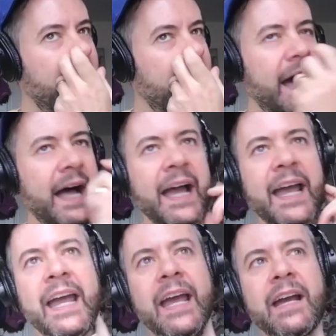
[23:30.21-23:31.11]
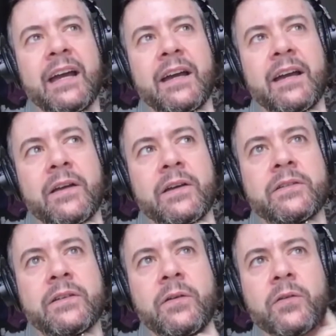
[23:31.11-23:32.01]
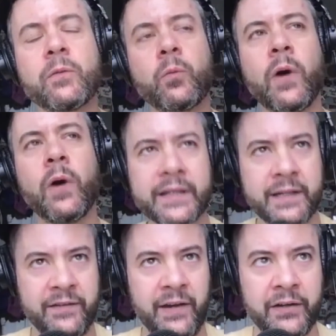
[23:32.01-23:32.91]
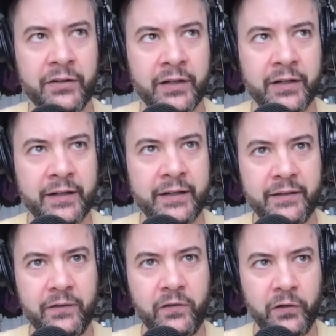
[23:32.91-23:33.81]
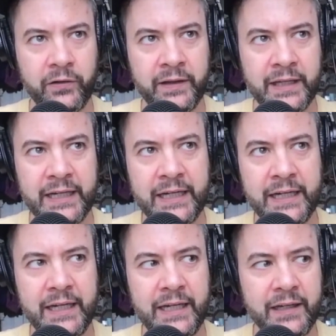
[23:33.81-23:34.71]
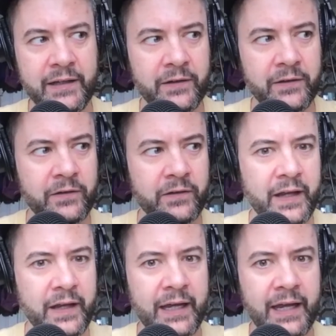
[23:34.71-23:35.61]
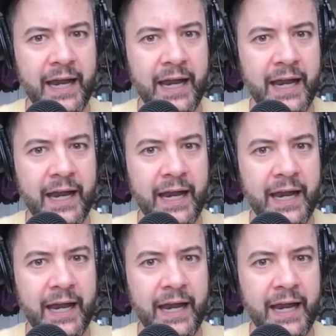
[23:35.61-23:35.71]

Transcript: I one contender certainly is uh,